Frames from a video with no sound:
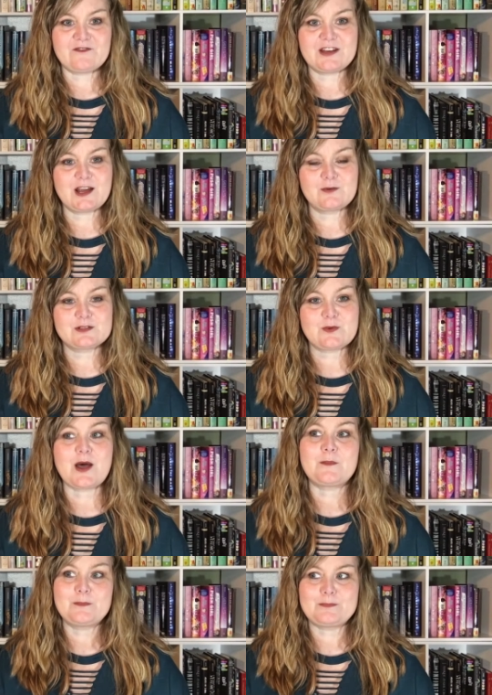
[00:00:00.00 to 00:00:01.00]
video as
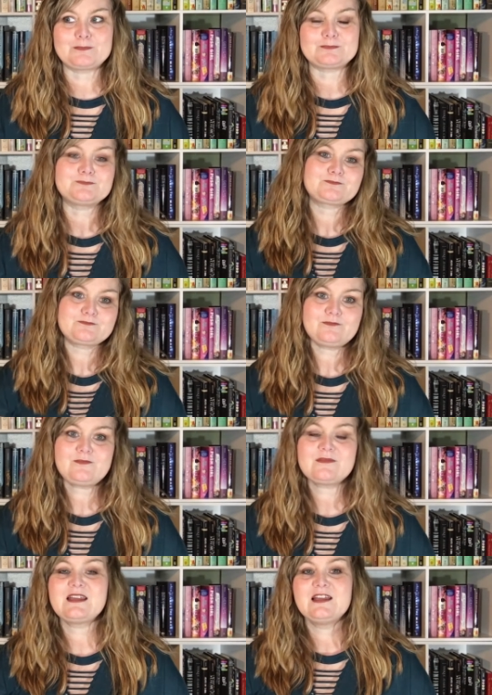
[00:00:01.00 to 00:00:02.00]
well.
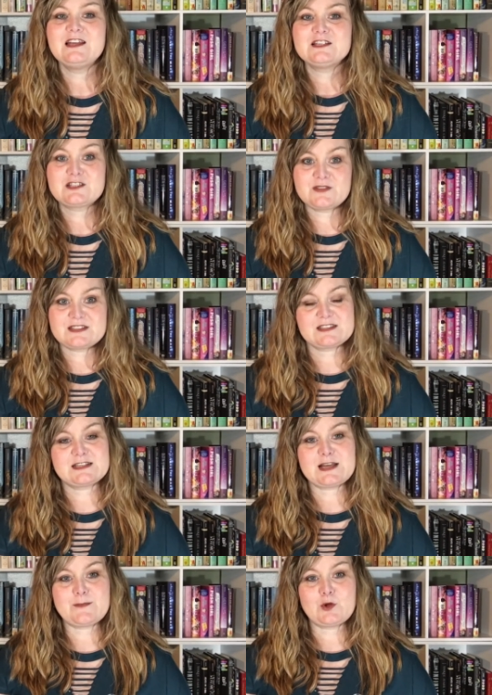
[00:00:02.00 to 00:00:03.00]
So this is
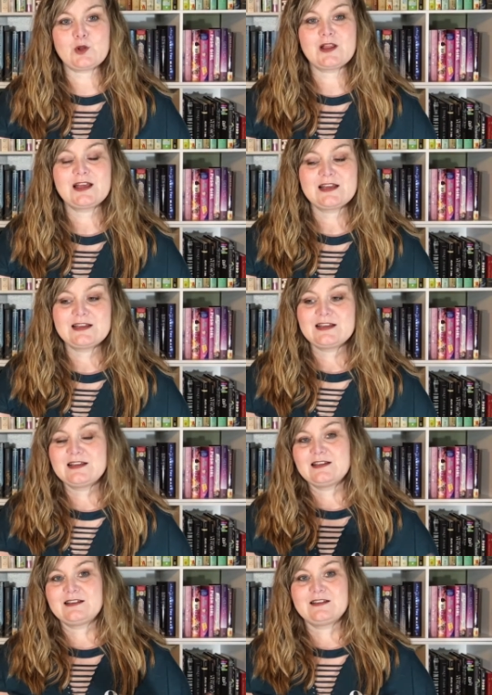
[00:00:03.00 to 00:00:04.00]

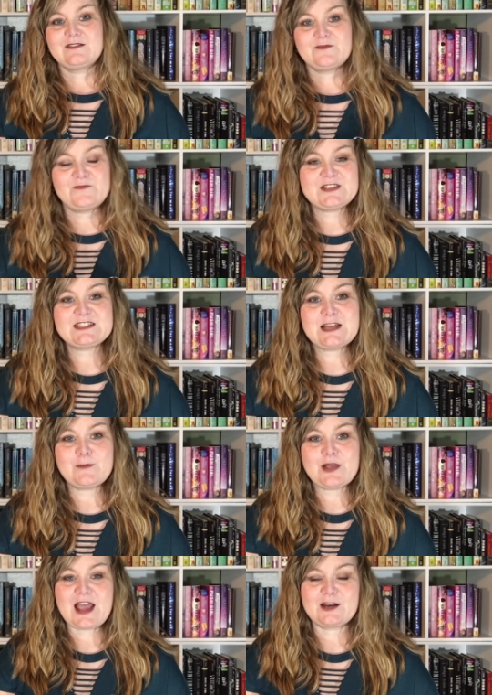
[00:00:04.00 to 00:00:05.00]
fits a
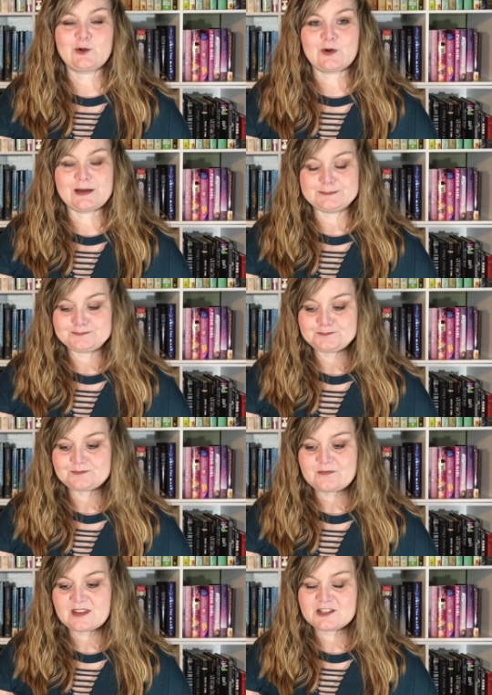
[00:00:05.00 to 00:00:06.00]
double category.
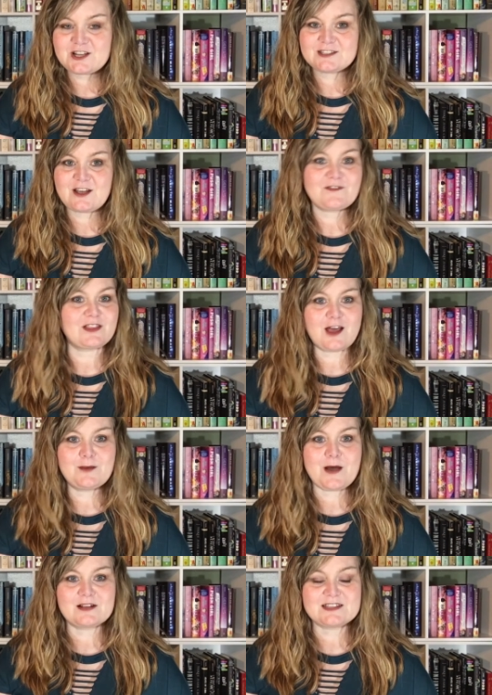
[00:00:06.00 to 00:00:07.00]
Checks off a lot
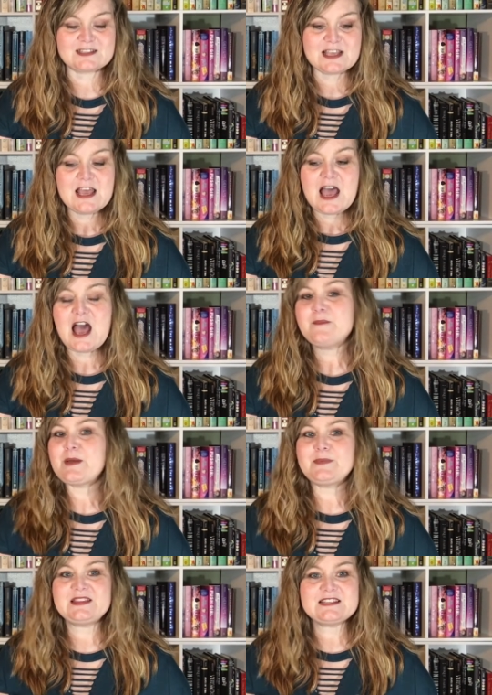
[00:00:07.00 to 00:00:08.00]
of boxes.
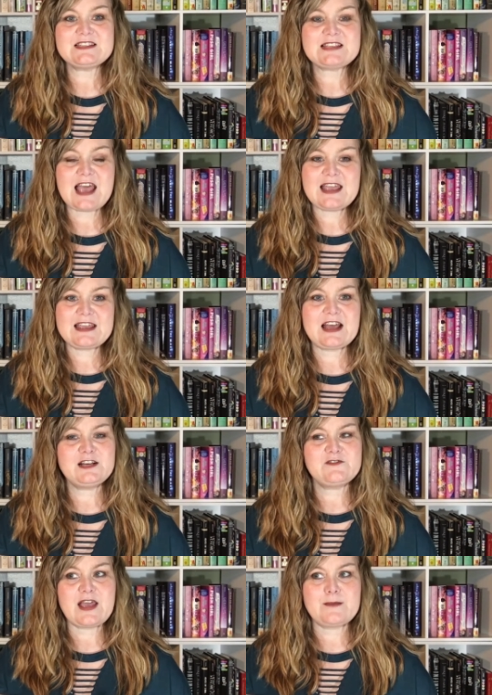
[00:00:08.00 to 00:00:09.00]
But this is a
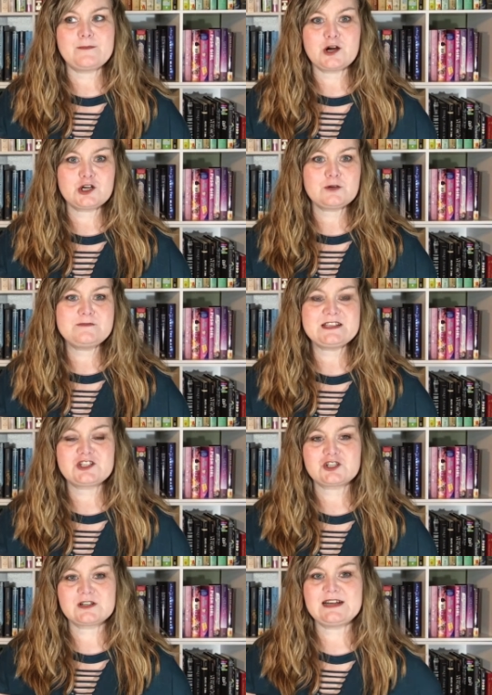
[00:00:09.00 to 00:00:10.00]
kind of a murder
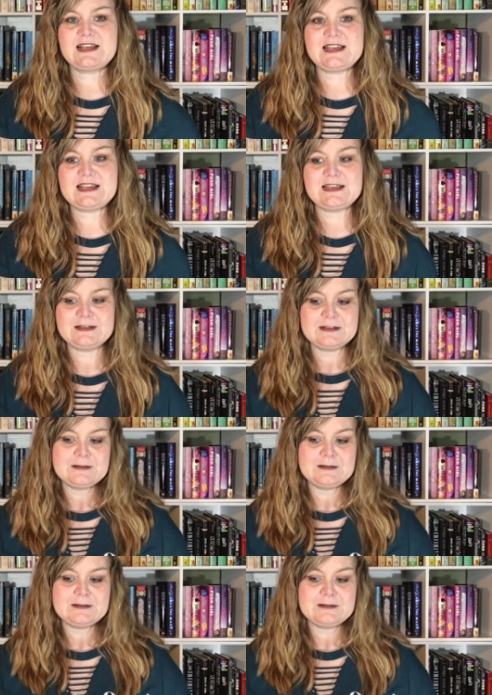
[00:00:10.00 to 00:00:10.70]
mystery